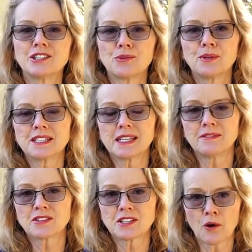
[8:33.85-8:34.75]
to
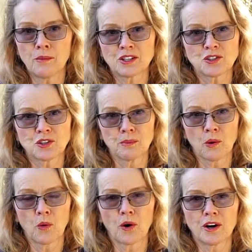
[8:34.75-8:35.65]
receive so much
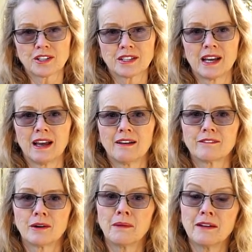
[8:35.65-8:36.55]
support
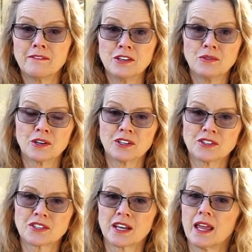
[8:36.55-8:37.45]
from my
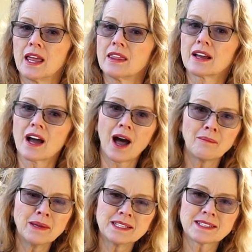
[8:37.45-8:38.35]
viewers. The
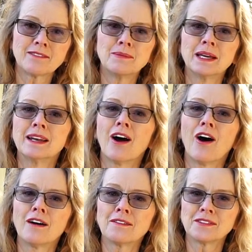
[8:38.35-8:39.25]
comments have been
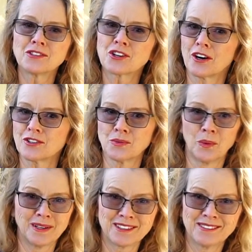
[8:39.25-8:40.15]
off the charts
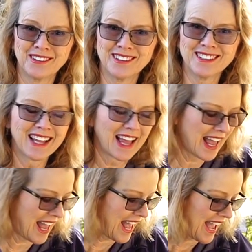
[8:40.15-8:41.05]
wonderful.
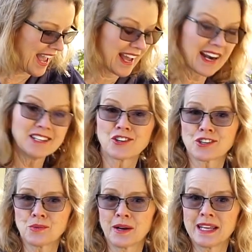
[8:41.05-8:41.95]
And I
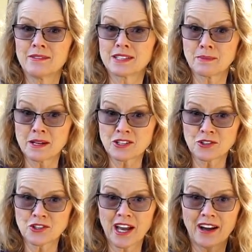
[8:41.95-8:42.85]
just want to give a
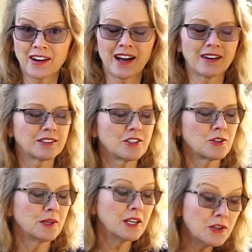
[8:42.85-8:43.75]
special shout out
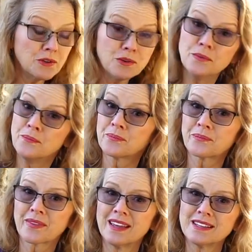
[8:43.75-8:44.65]
to a new
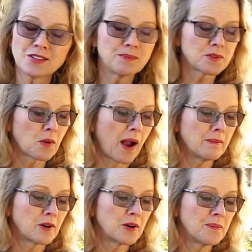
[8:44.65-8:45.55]

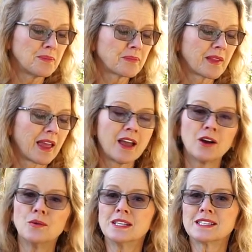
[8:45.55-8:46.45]
subscriber
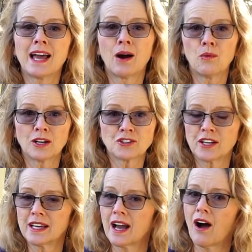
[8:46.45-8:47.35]
who is now
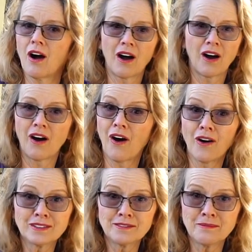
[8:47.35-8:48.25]
watching
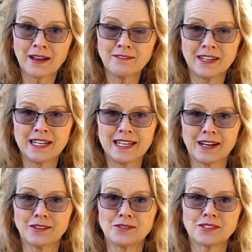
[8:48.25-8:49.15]
all of my
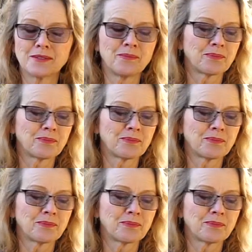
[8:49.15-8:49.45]
videos.